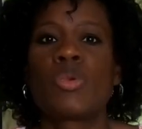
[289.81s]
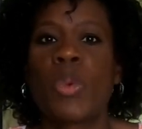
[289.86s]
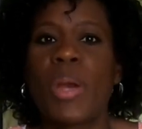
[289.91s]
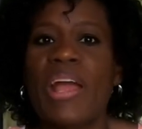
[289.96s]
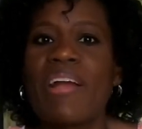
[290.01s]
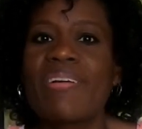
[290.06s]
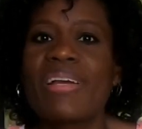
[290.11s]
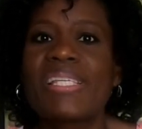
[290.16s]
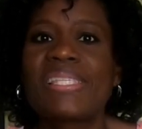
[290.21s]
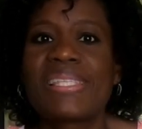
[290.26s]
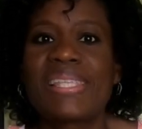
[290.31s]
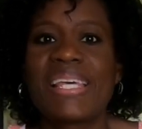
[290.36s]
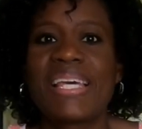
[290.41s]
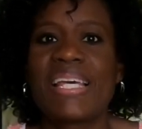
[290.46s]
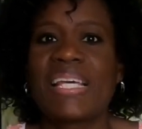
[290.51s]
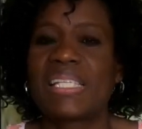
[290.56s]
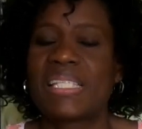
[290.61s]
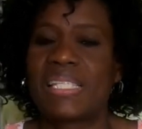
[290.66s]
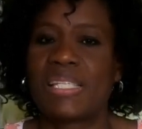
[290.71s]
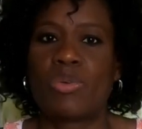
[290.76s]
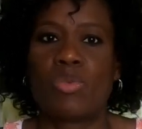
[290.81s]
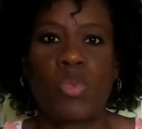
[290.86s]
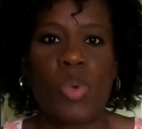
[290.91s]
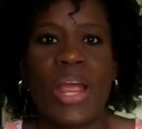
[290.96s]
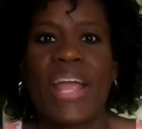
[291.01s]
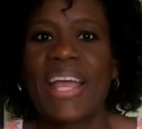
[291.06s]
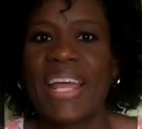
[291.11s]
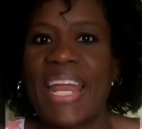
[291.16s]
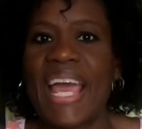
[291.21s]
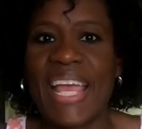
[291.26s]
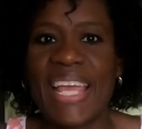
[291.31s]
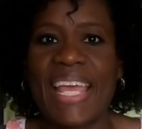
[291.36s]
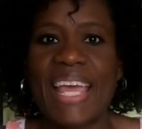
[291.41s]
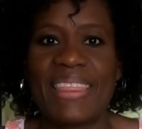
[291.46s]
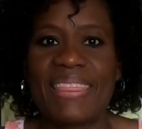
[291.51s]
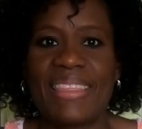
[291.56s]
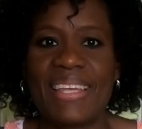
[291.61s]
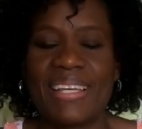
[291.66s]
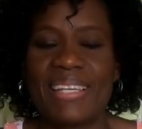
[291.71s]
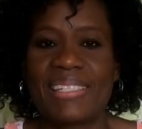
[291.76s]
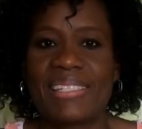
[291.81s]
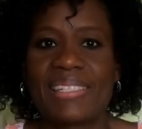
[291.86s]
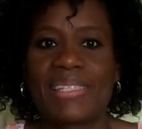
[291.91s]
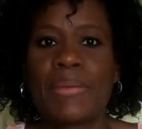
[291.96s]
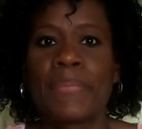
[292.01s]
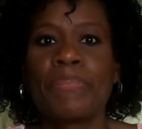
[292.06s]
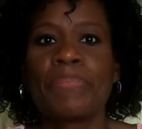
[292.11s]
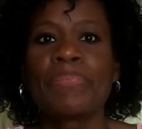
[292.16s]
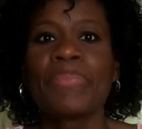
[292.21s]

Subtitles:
where is this and where can I get this?